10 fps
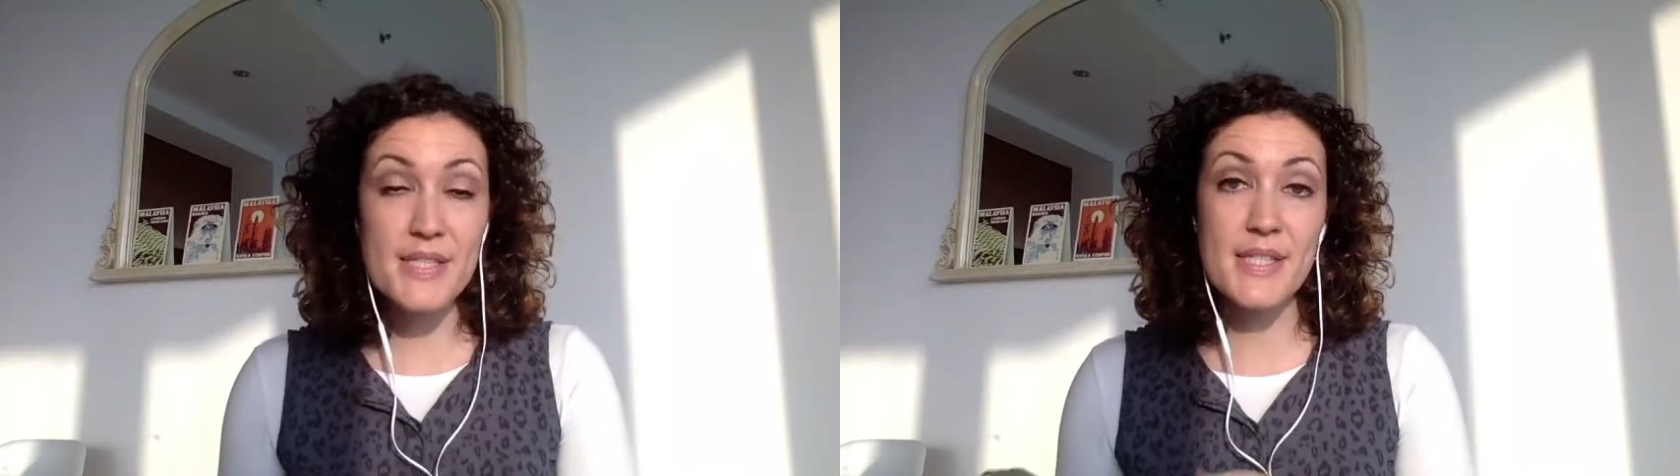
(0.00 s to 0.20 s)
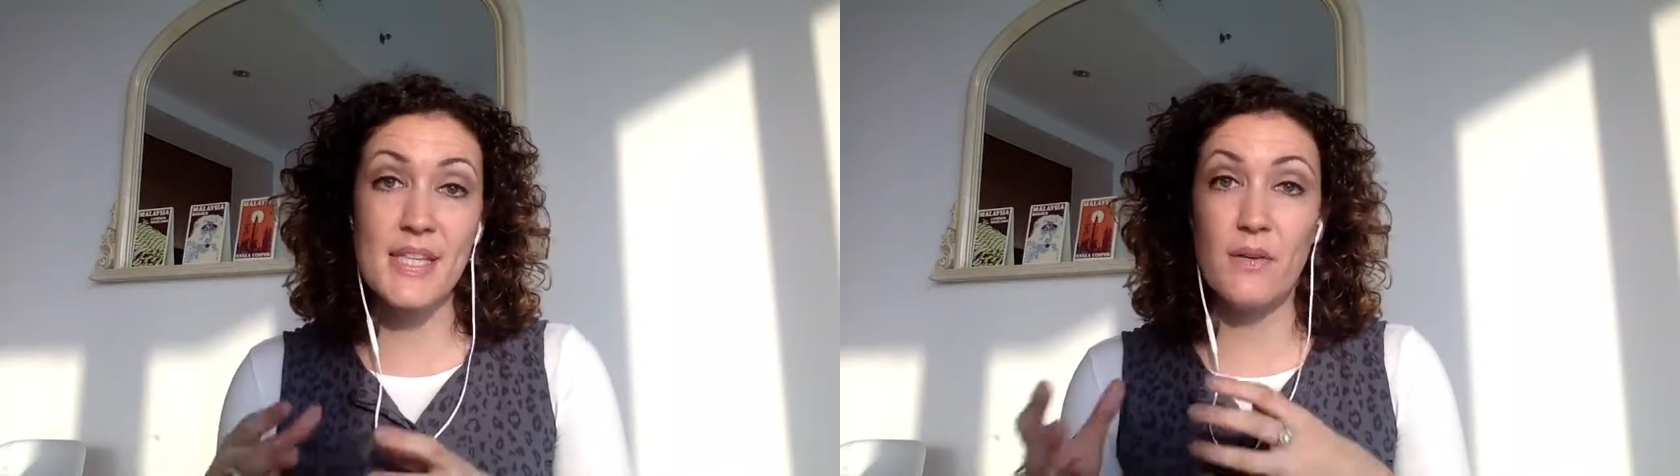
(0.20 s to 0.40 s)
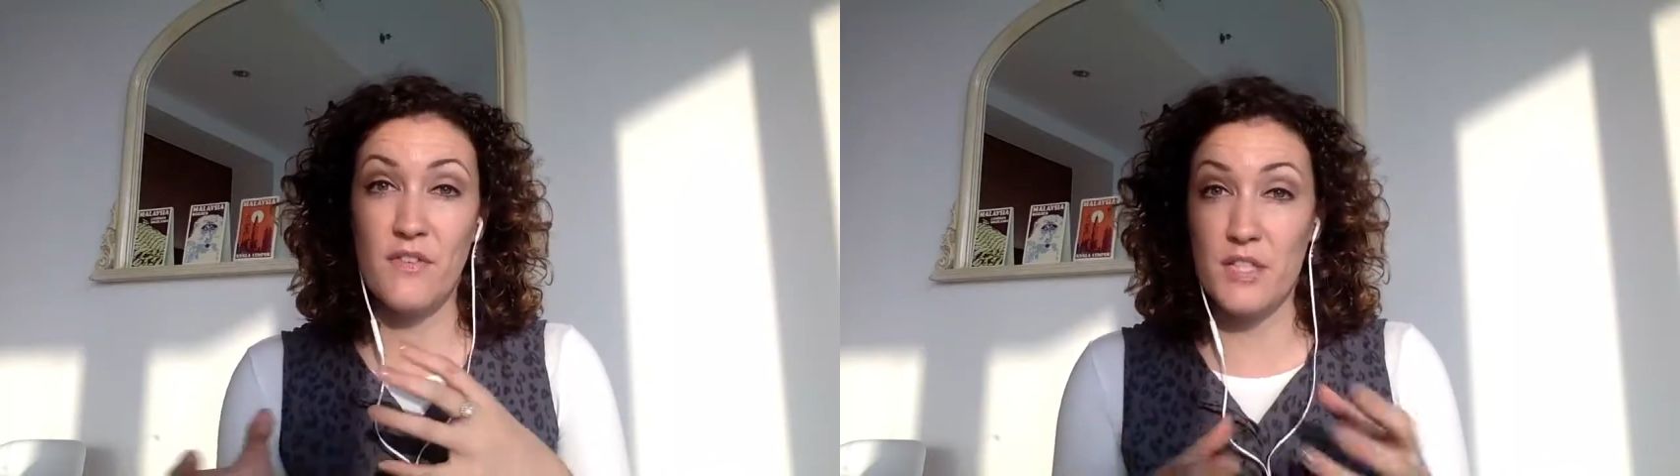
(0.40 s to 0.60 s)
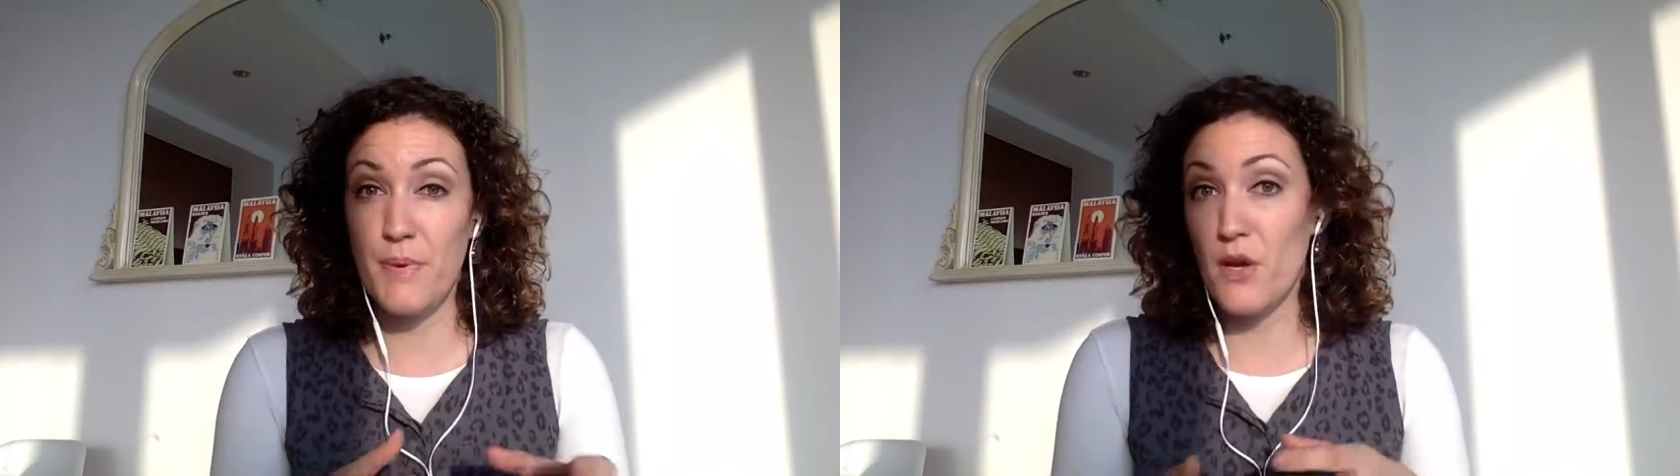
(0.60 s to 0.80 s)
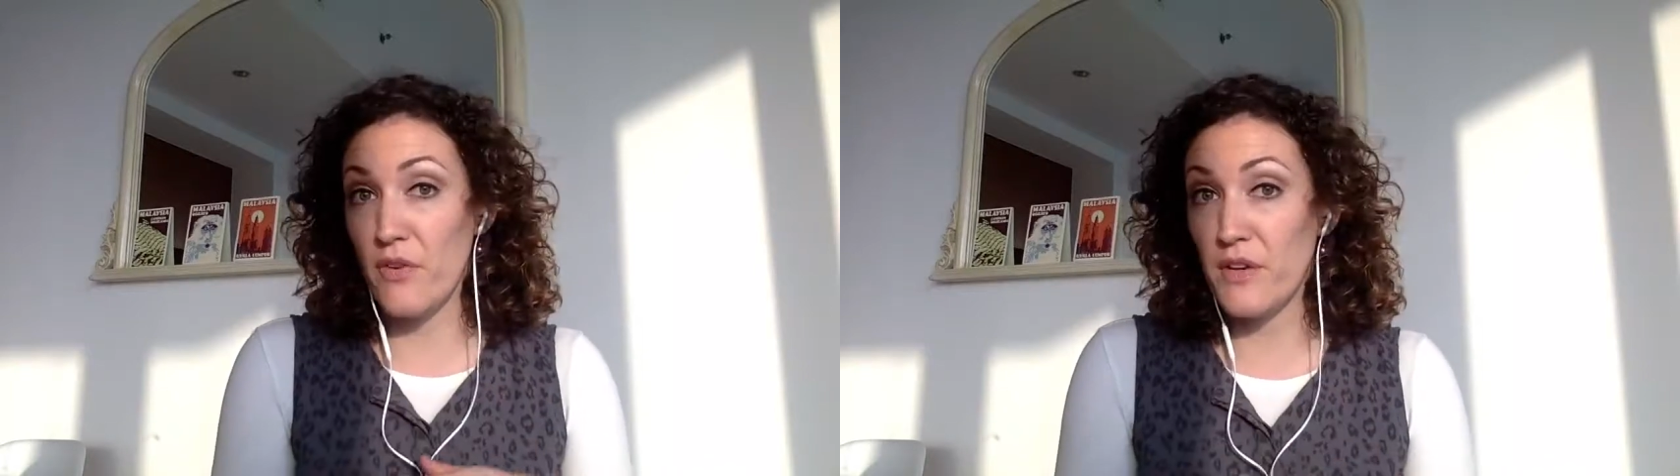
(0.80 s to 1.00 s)
to see if it's a
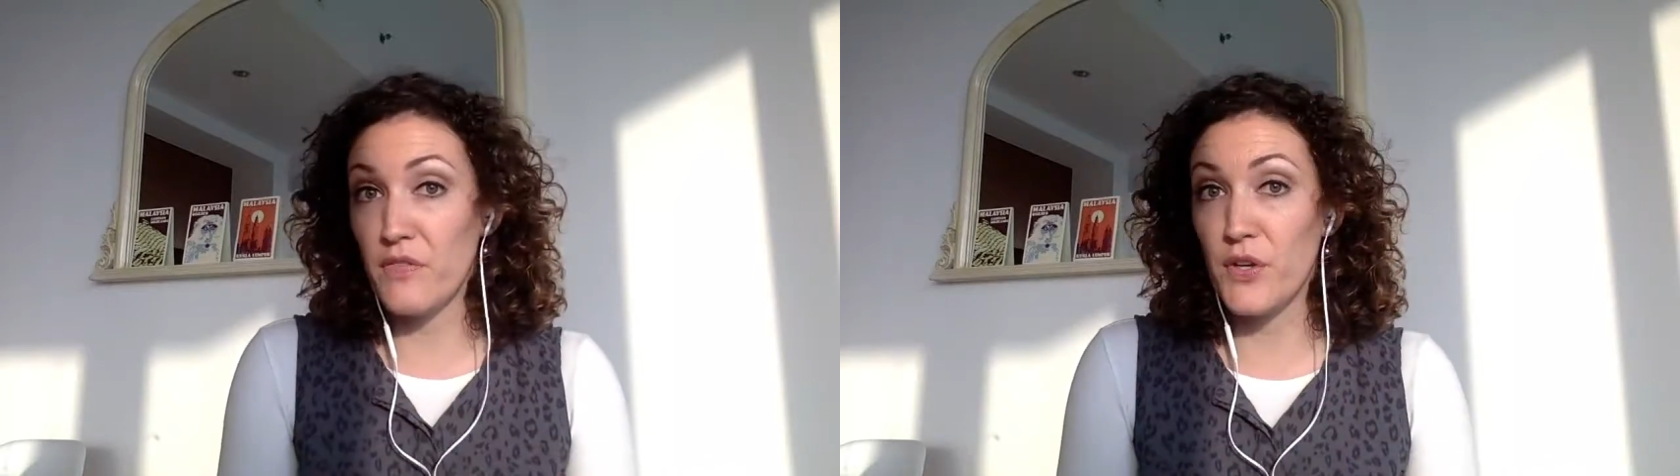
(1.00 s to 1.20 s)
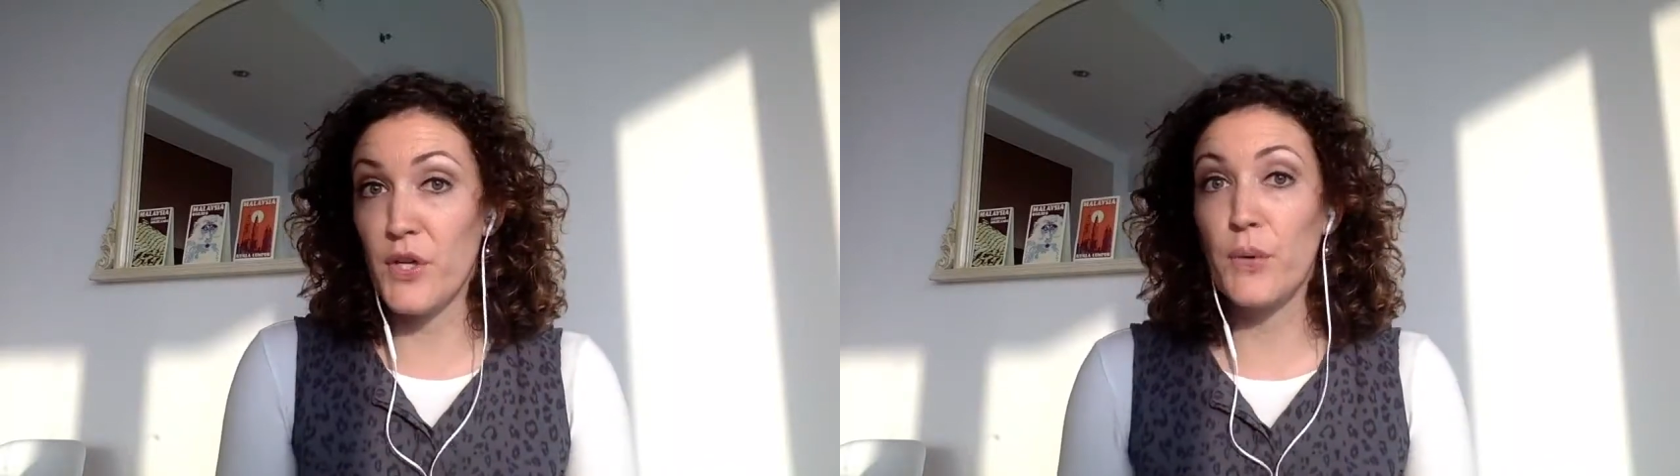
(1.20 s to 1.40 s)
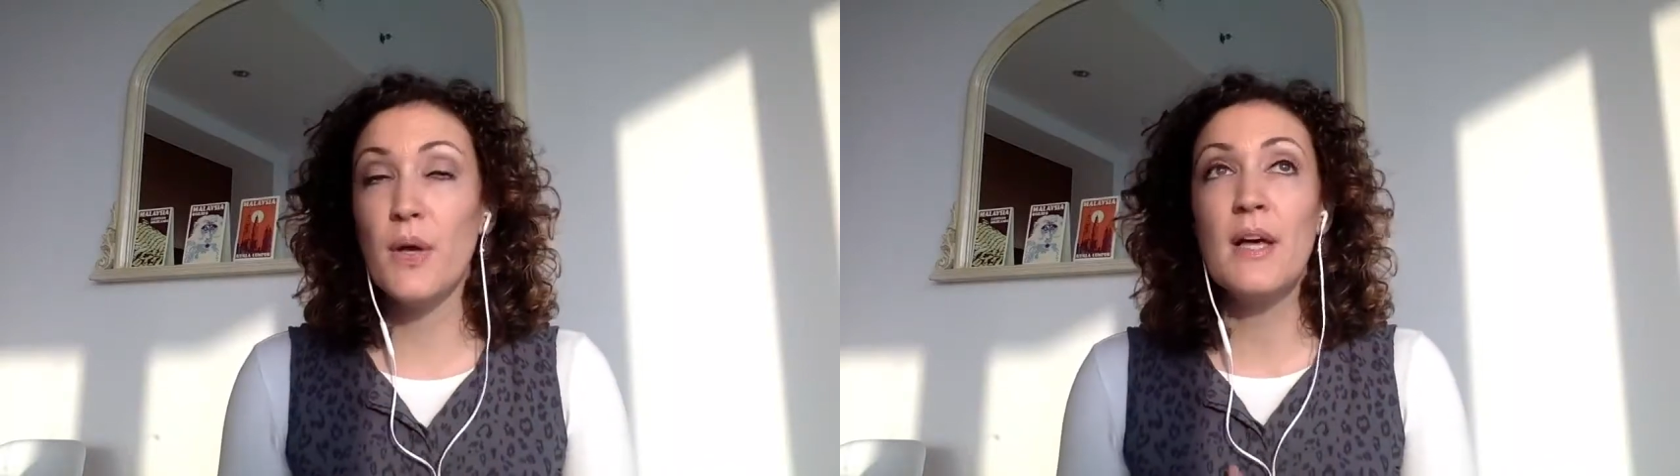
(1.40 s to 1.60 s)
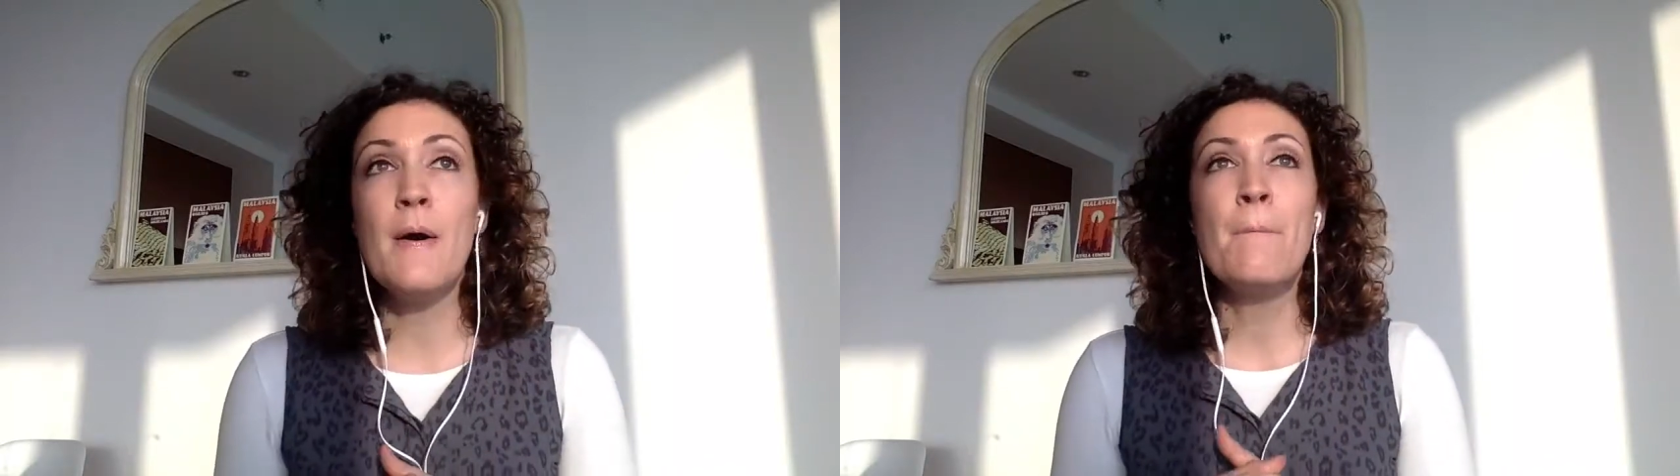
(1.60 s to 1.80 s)
better rate for you.